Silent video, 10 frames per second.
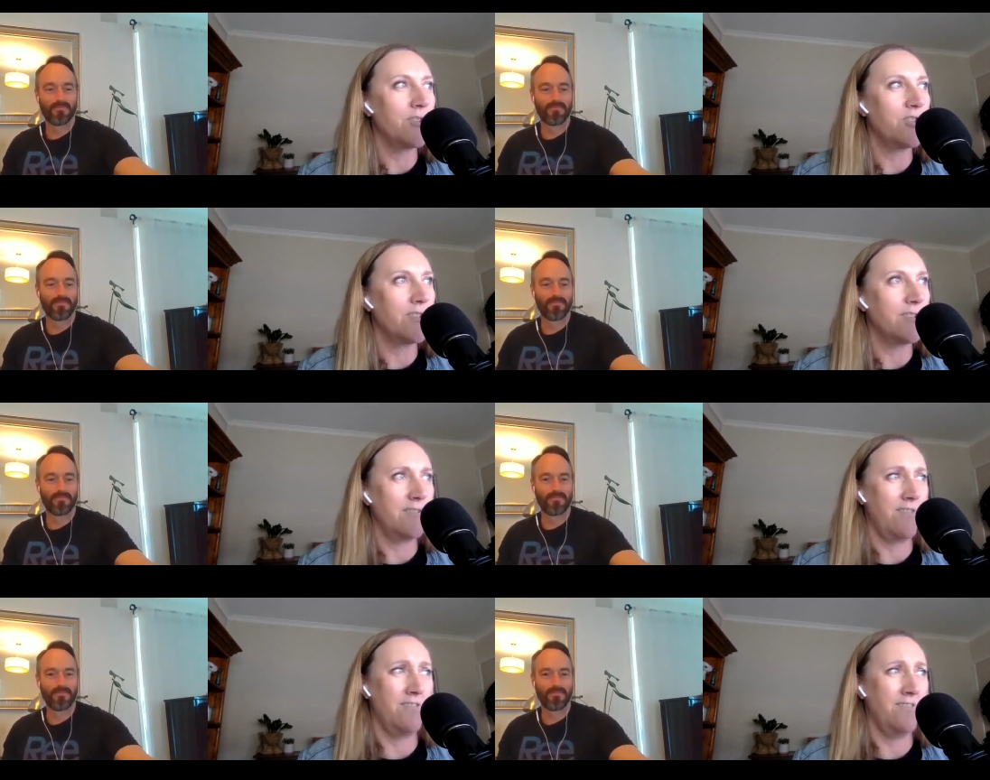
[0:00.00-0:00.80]
Speaker 1: which is
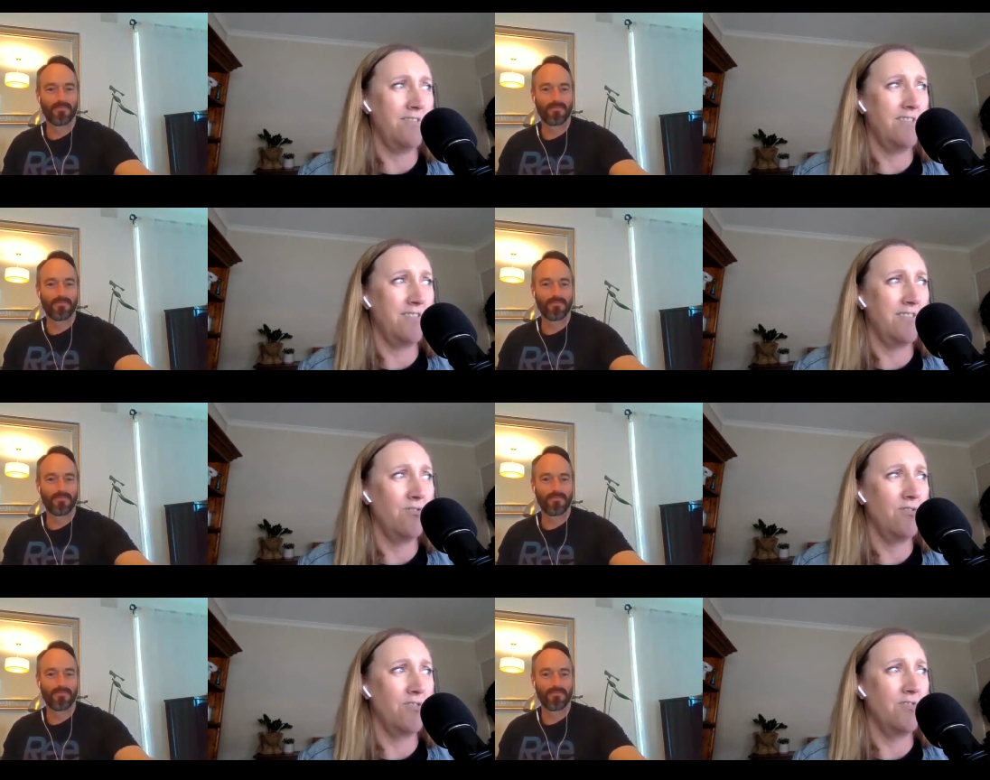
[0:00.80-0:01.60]
on the
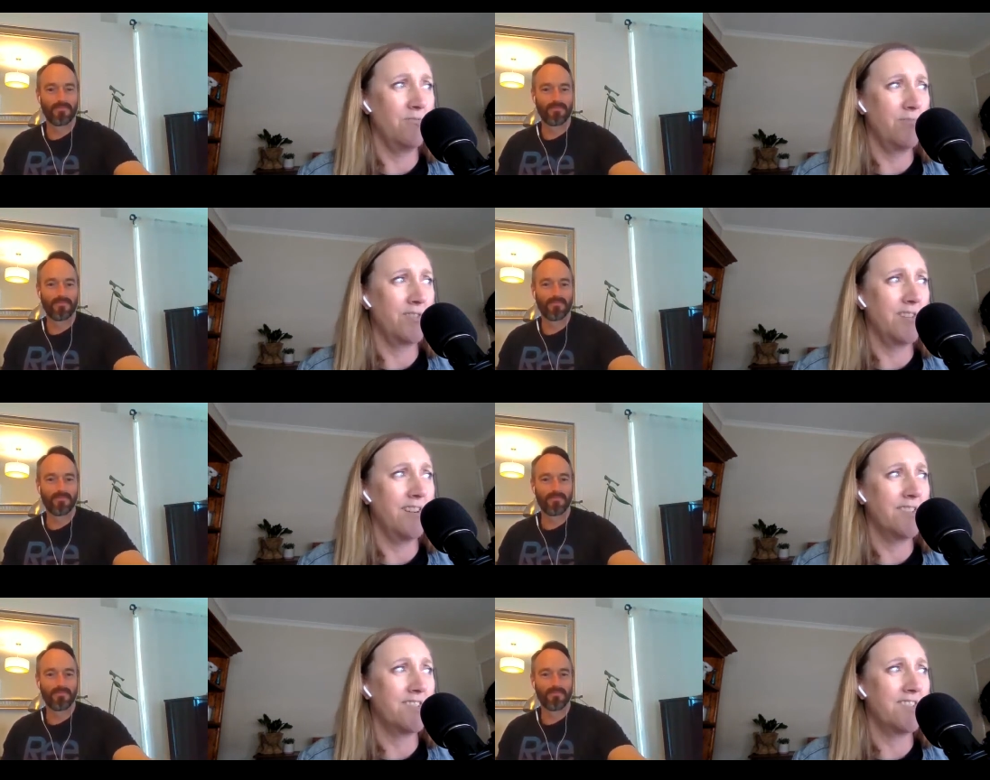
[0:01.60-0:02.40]
Call of the Horne
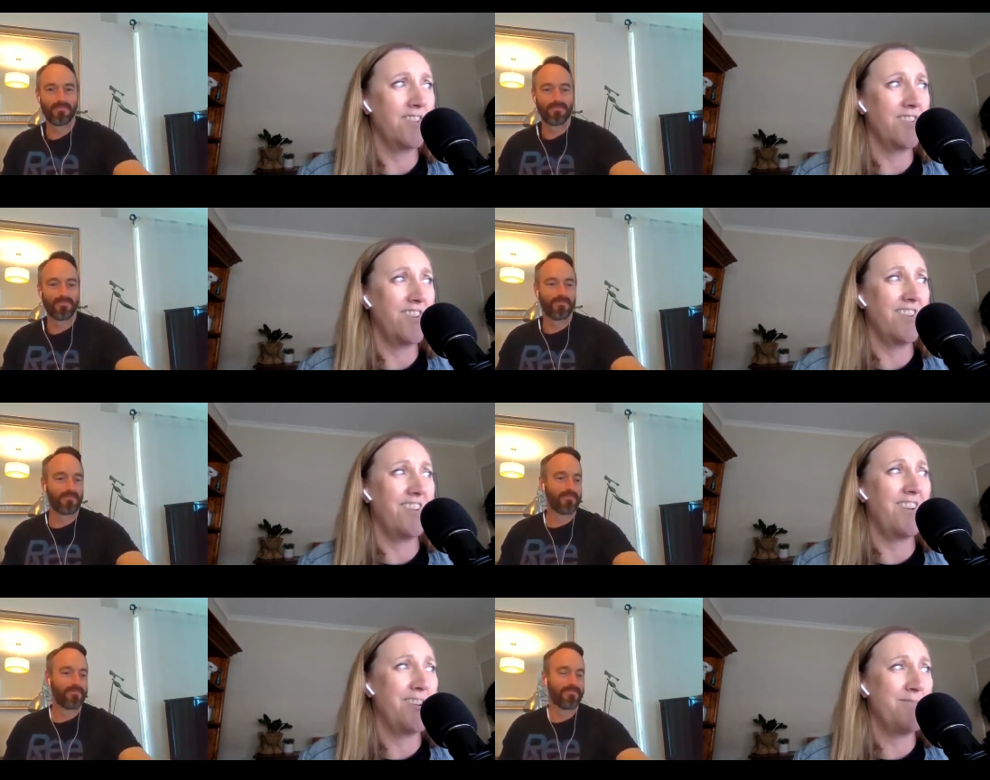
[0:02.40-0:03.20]
podcast. So
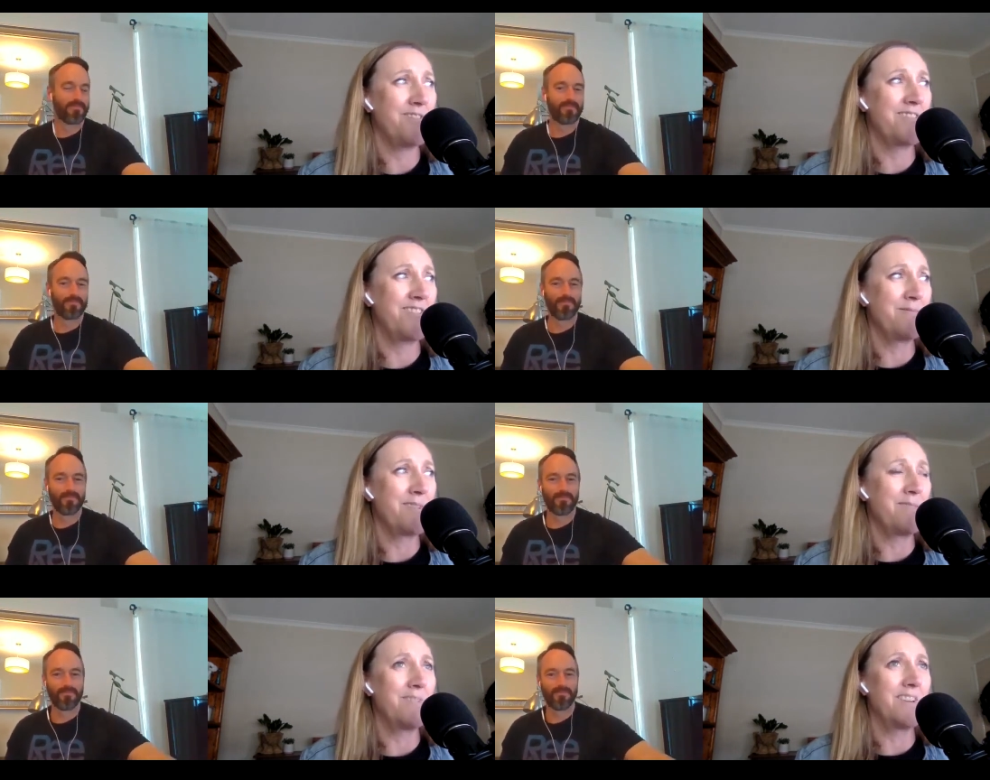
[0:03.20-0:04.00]
I hope you're going to
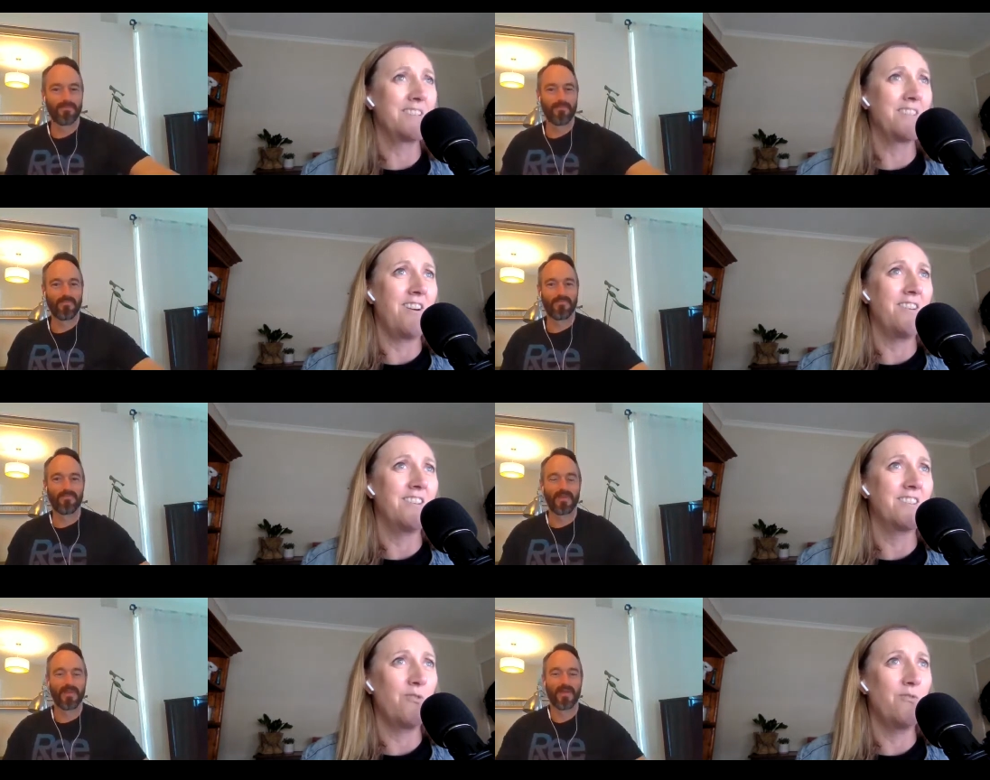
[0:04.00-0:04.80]
be a bit excited.
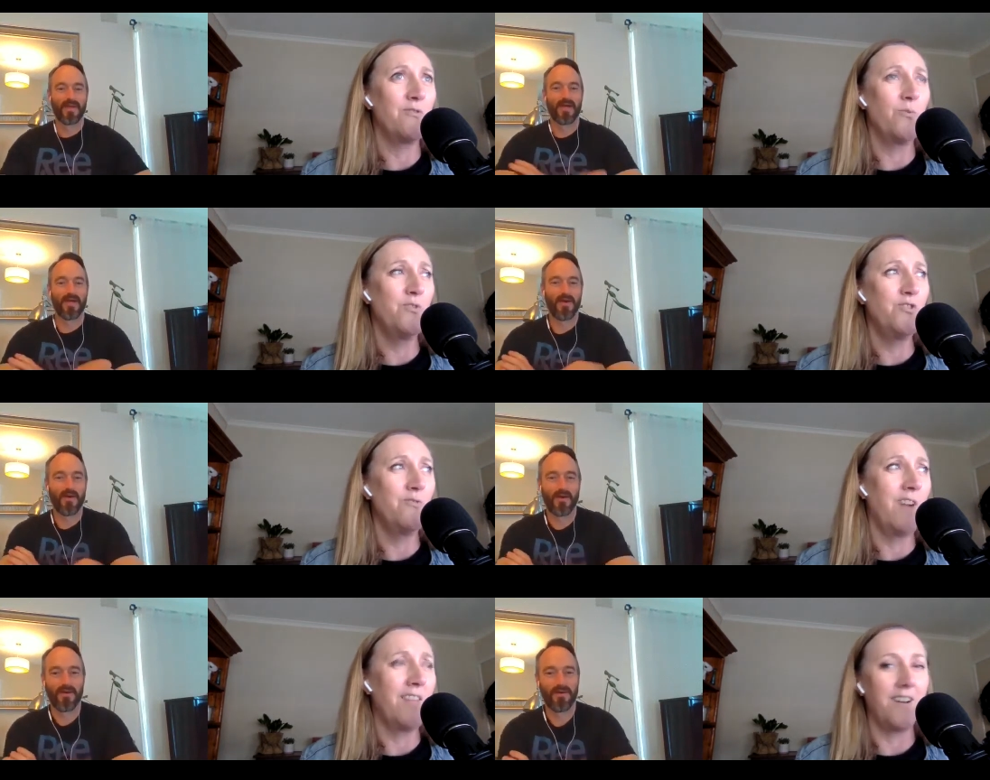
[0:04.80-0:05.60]
It's called Would You
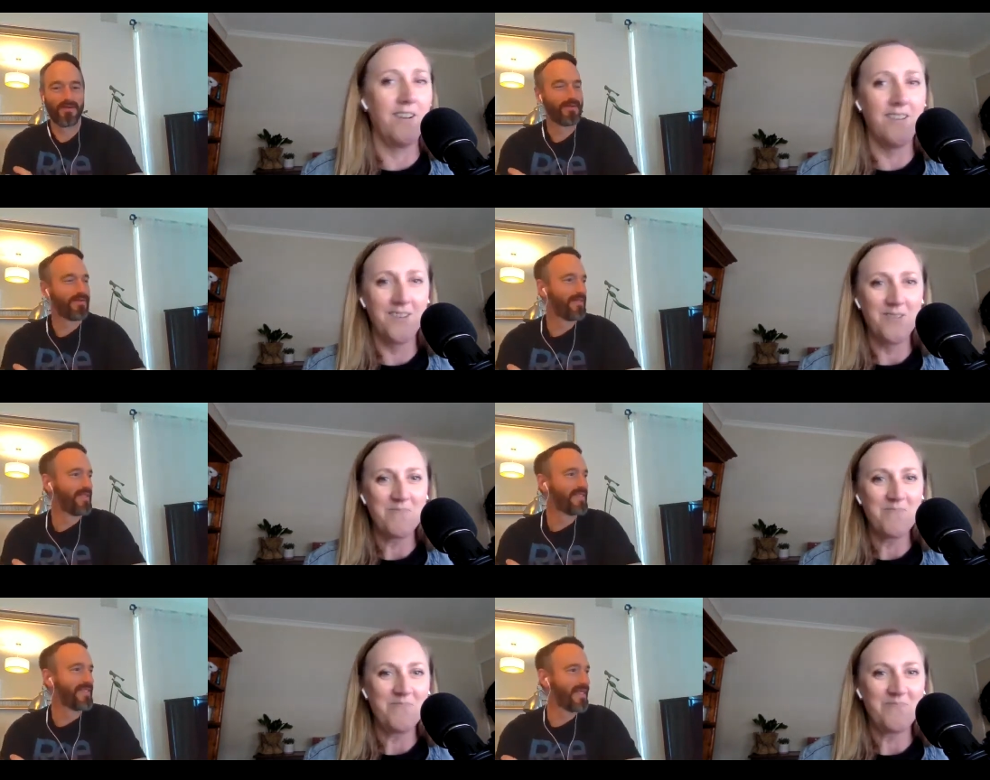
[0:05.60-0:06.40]
oh, Rather.
Speaker 2: Oh,
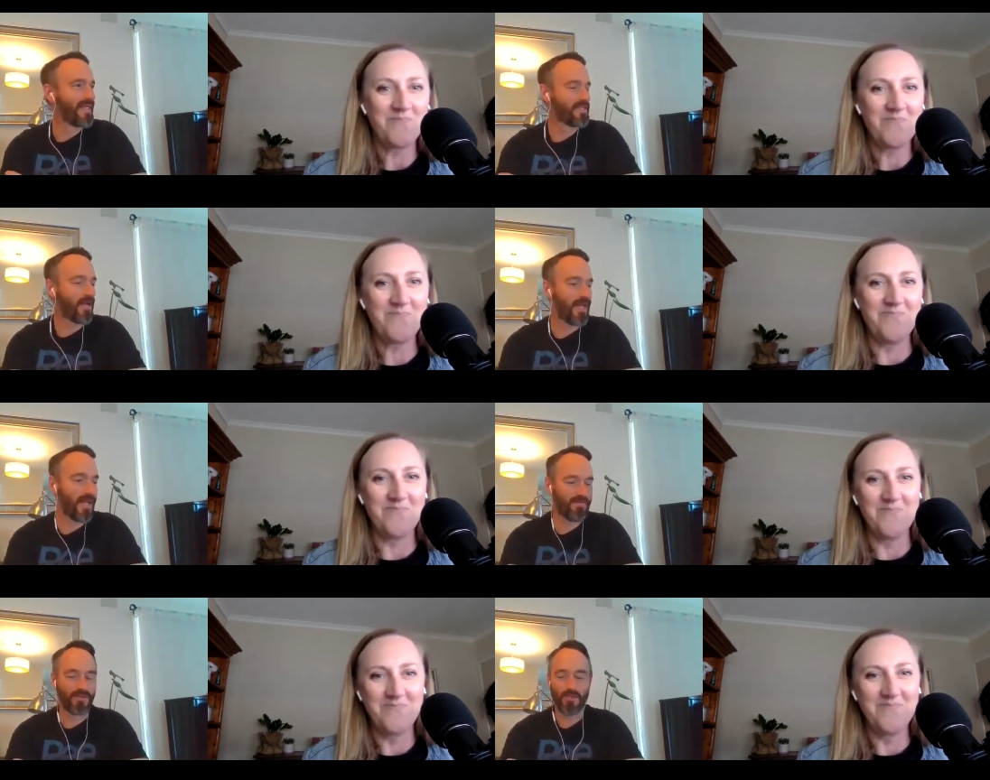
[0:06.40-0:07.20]
yes, I
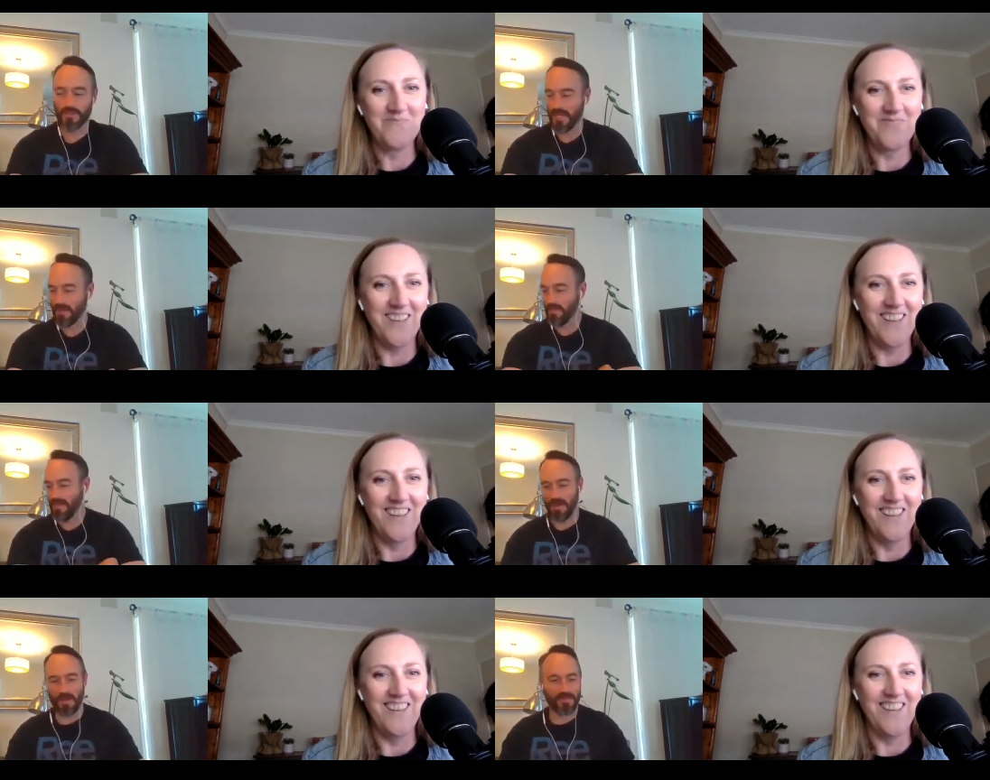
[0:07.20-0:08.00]
love a new
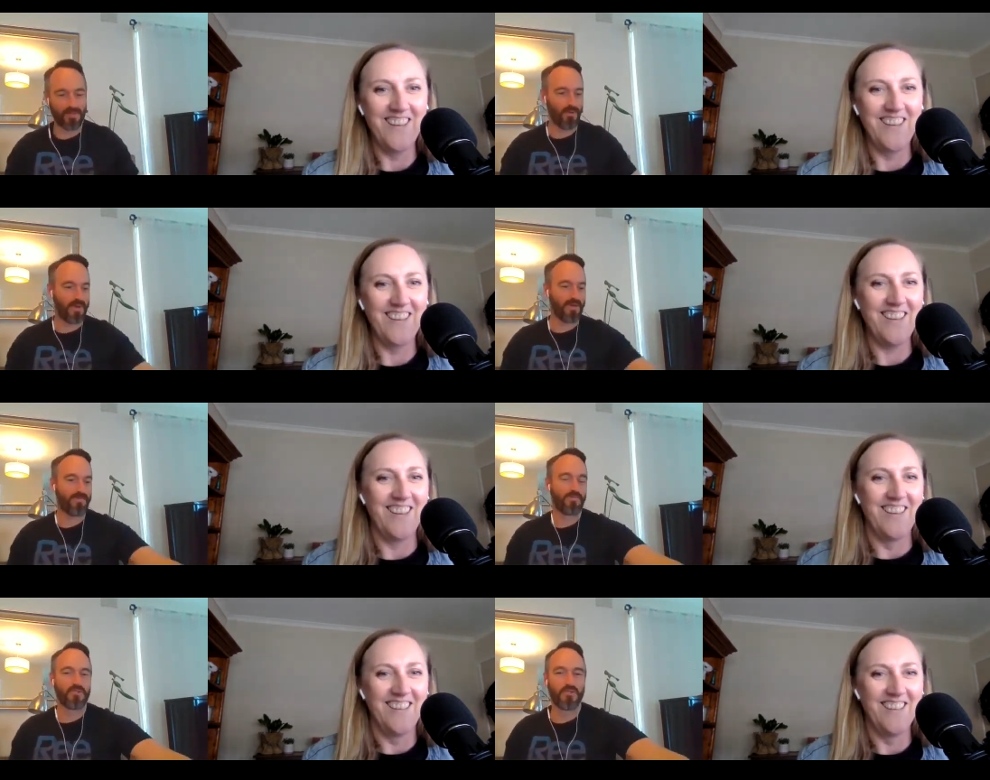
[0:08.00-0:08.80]
segment. I'm so
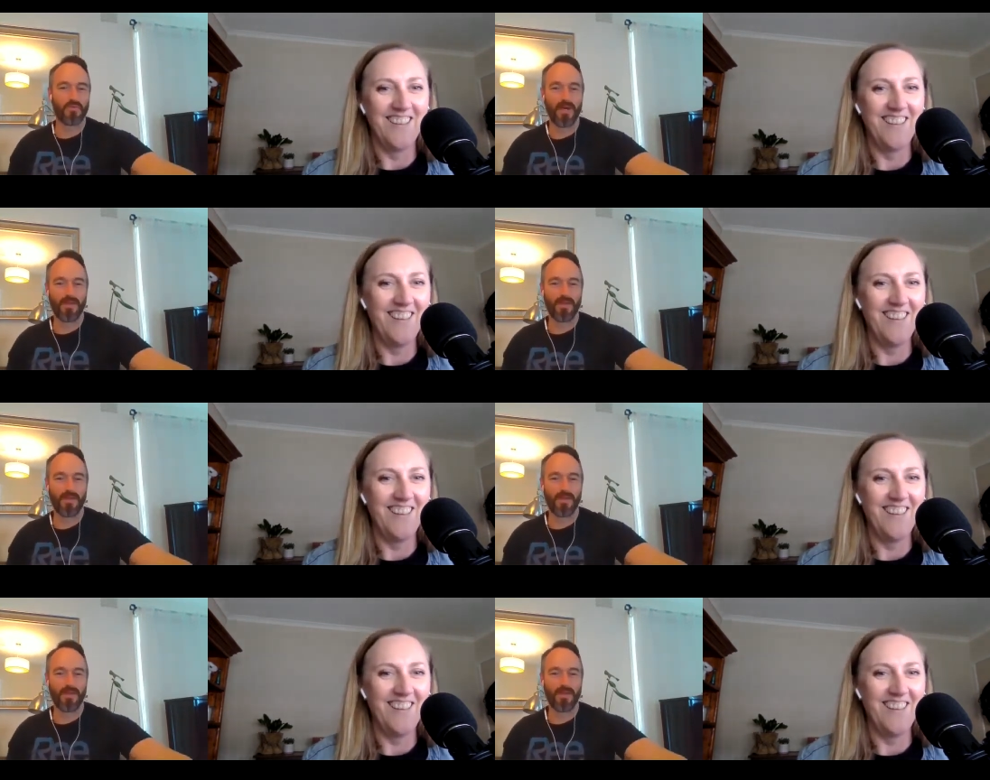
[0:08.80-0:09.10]
ready for Would You